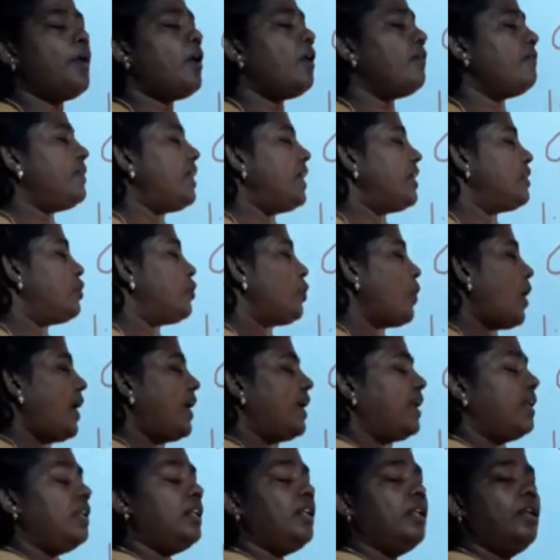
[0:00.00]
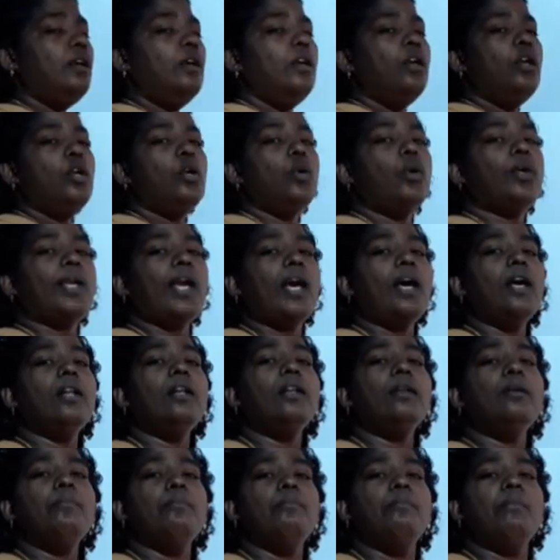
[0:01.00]
of the twine, you
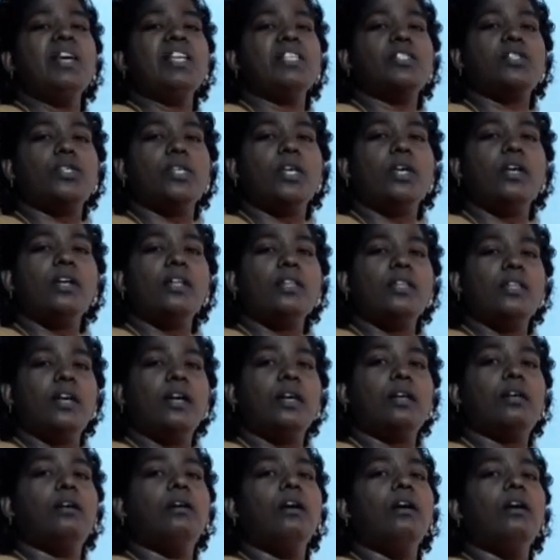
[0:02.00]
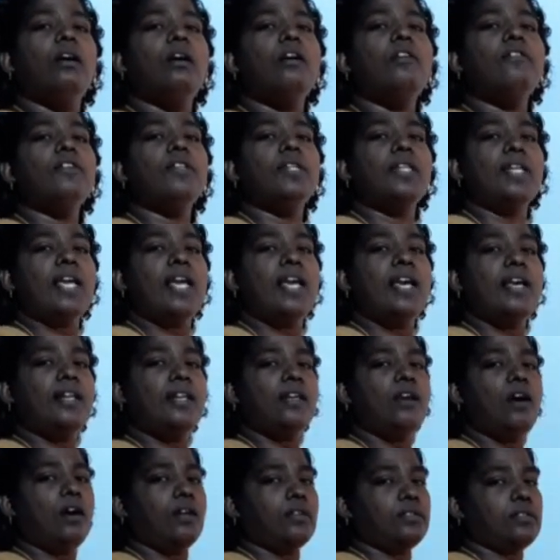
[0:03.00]
can measure the curved
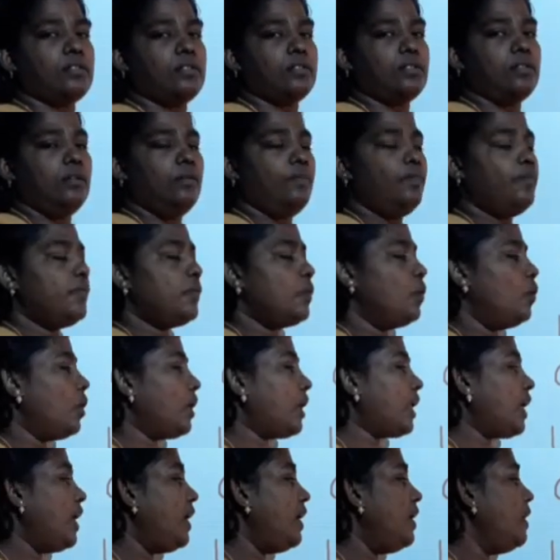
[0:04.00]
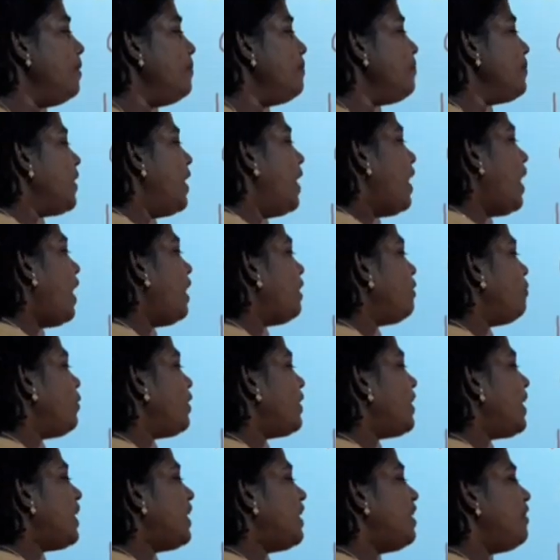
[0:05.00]
areas. Okay, and
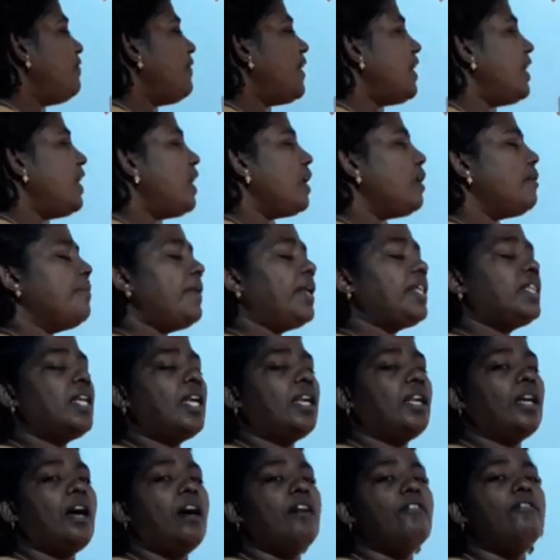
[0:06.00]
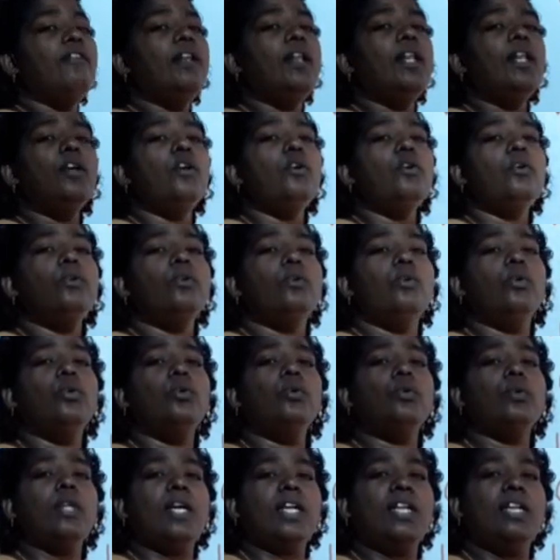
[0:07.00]
with the divider method, how will you
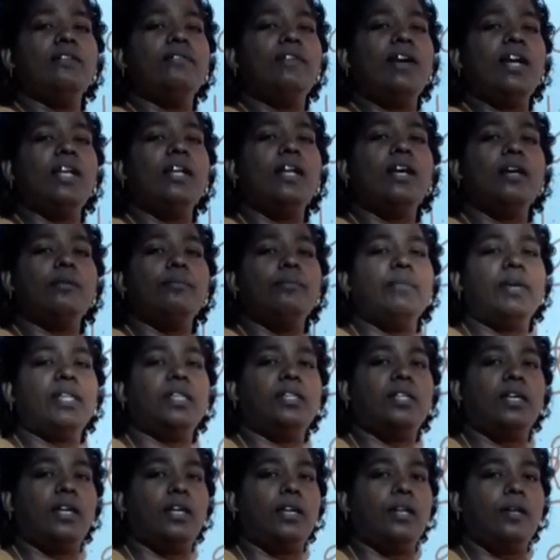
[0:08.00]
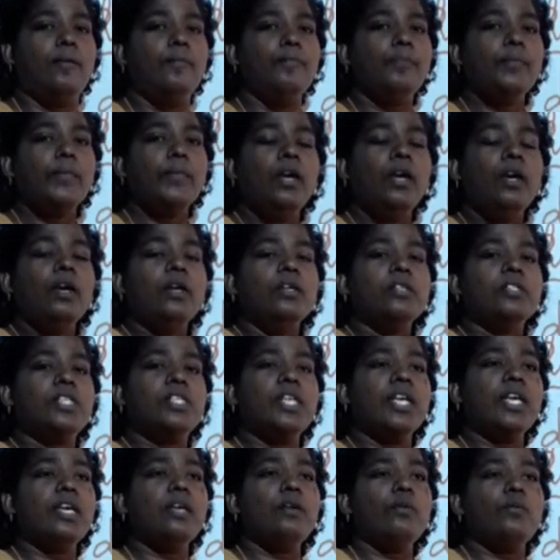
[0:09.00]
do the divider method?
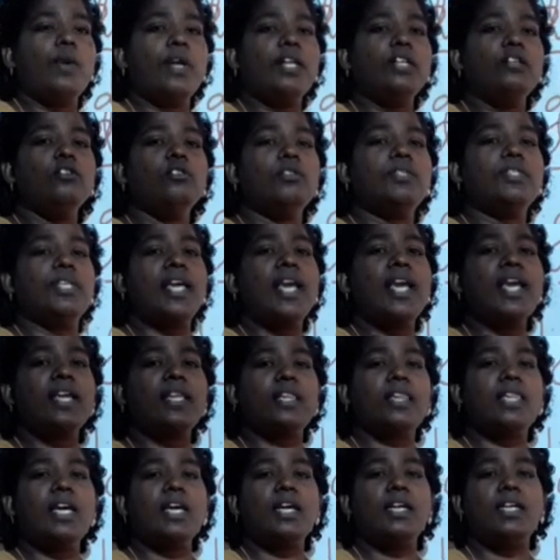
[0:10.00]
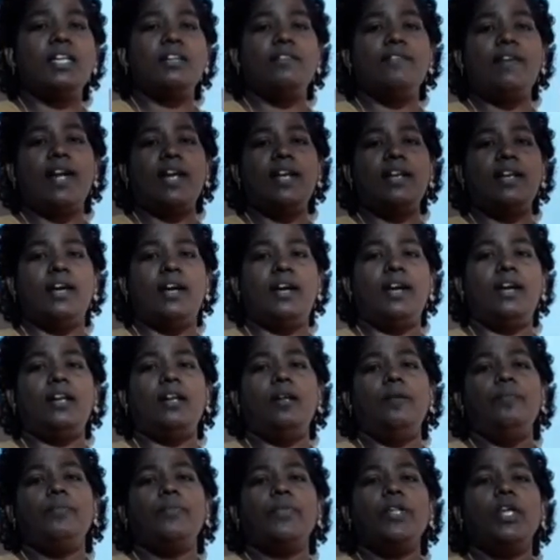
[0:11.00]
See, when you take the
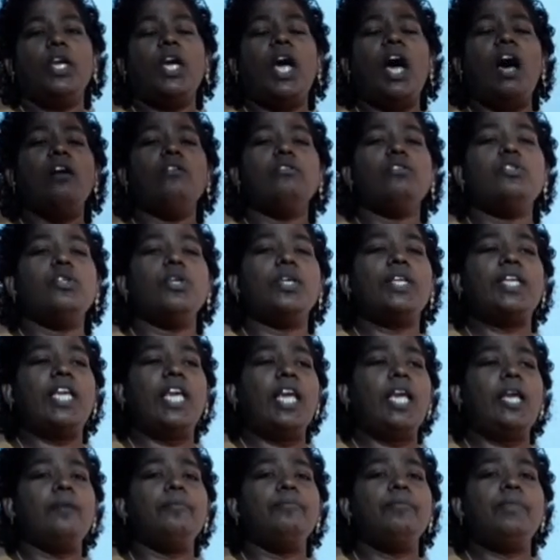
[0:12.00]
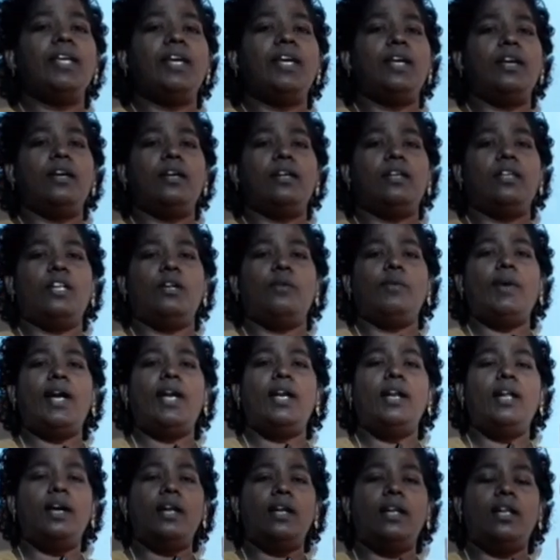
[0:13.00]
divider, you have to keep the
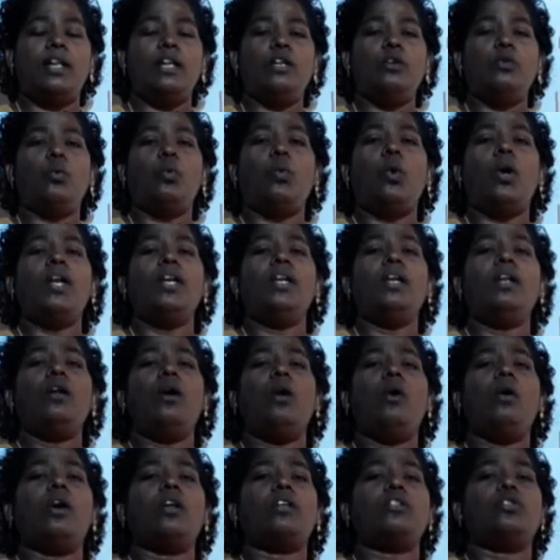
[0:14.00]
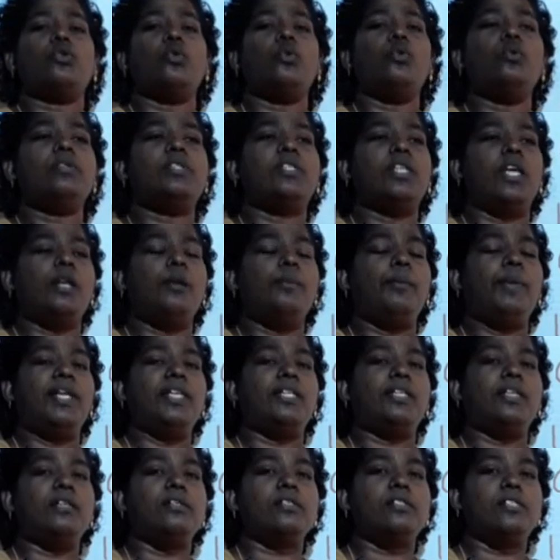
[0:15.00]
divider in 1 or 2
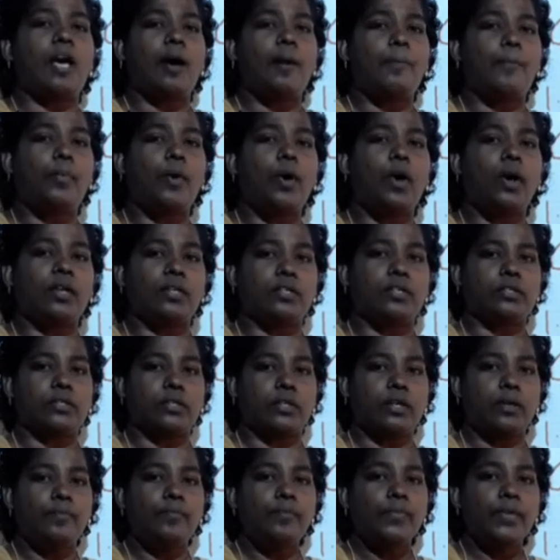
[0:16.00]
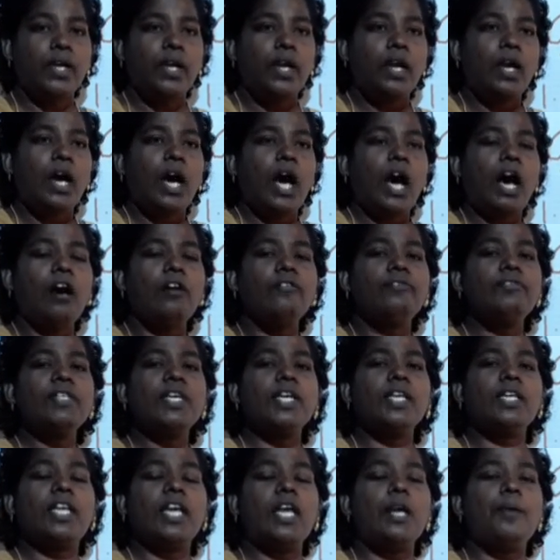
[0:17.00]
centimeters apart.
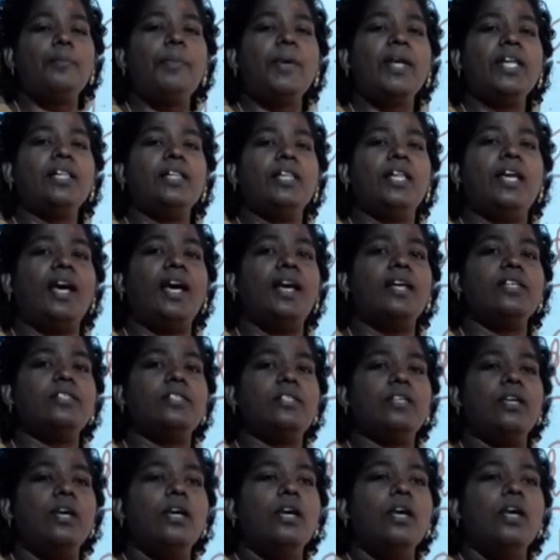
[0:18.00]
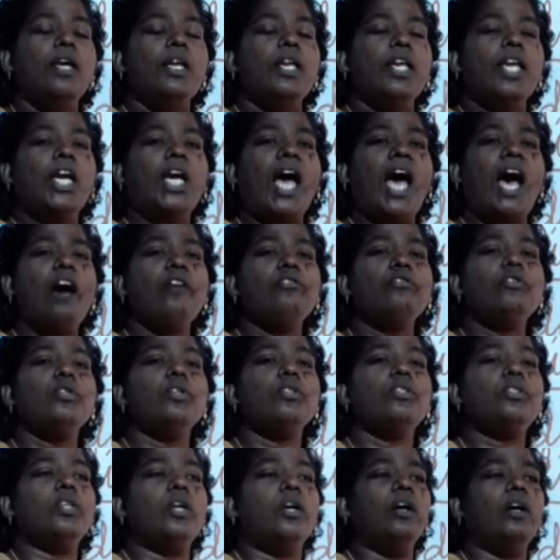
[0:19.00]
After keeping that, you have
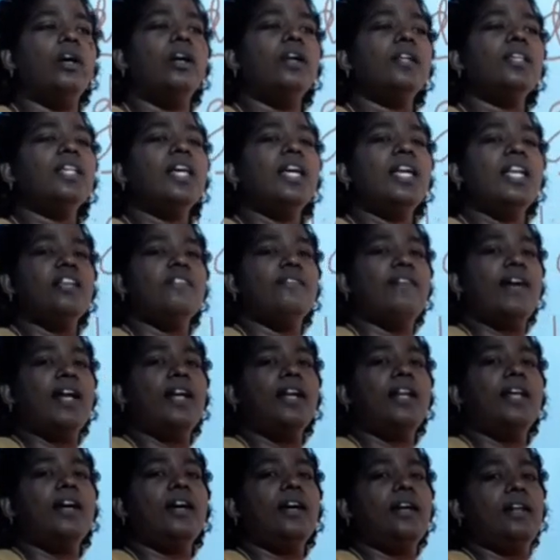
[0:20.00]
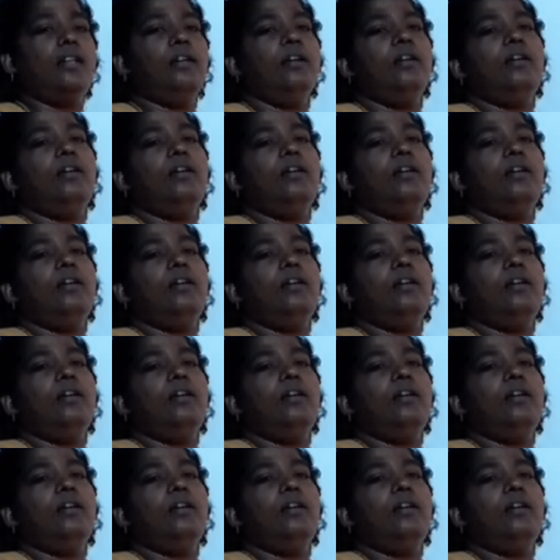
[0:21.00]
to turn the divider